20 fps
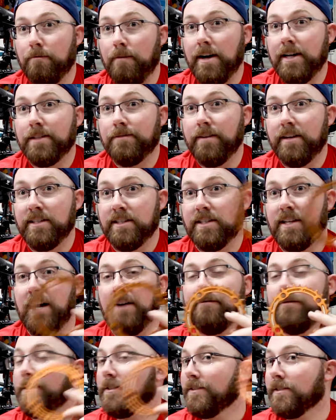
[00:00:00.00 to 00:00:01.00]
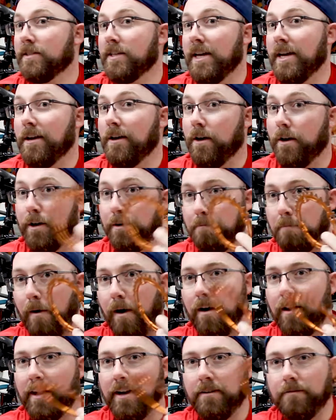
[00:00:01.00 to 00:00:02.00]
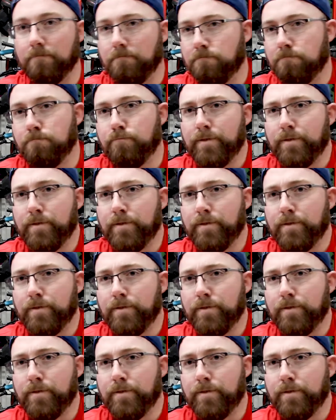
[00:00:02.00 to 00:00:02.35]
race face stuff because it's a good bargain.